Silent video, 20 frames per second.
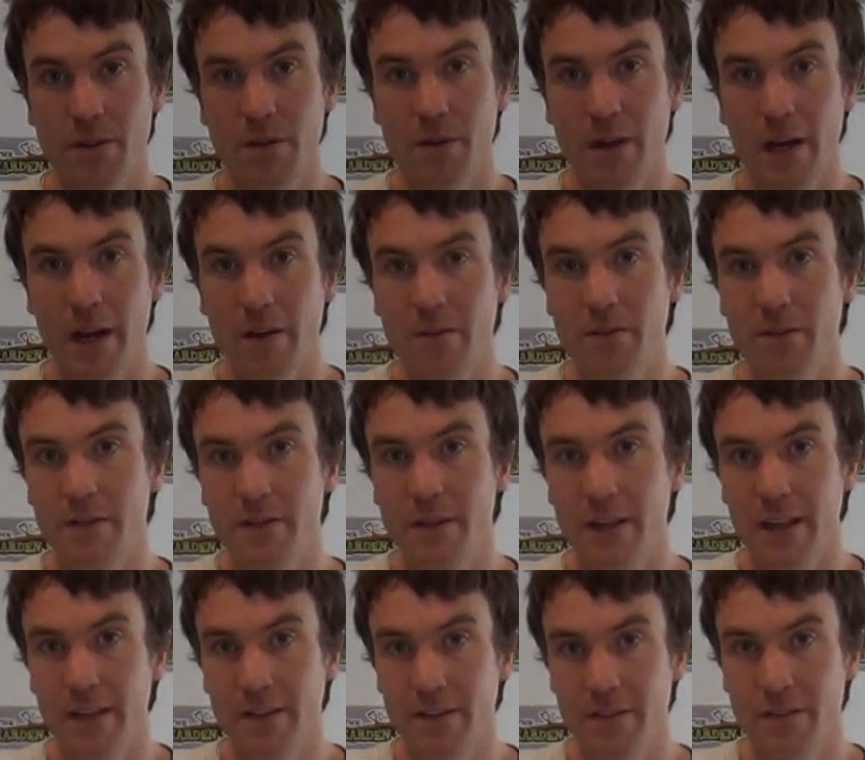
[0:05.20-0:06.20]
you how to
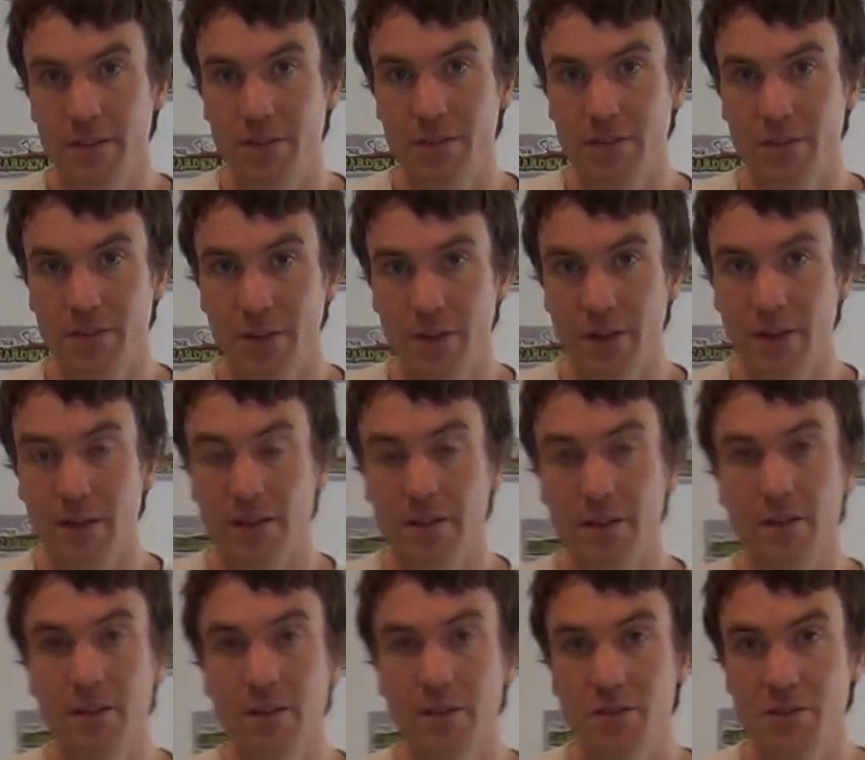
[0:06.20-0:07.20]
test your soil's
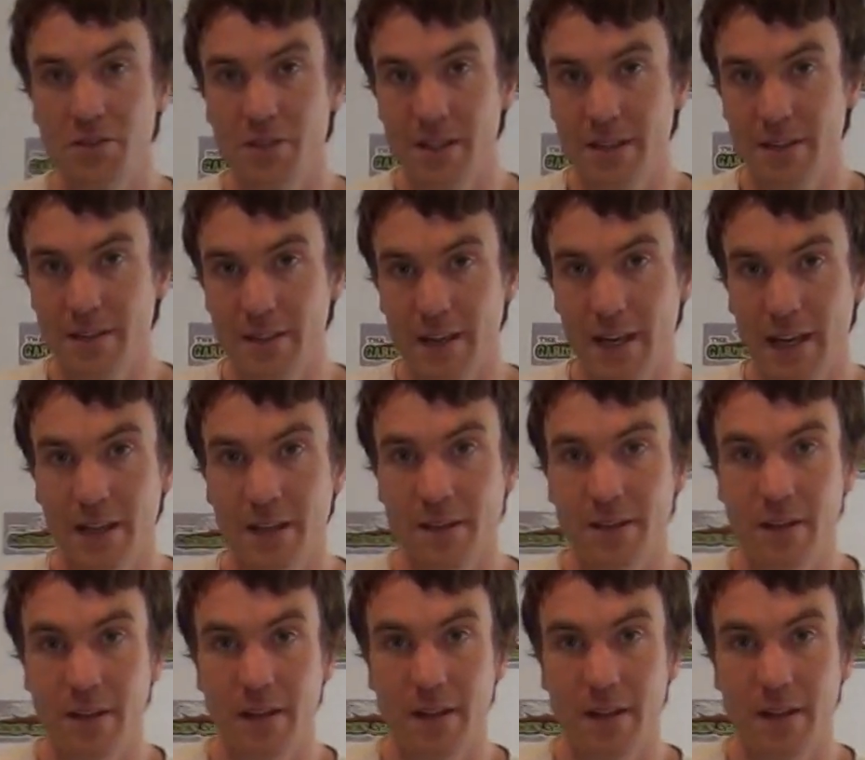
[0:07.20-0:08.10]
nutrient and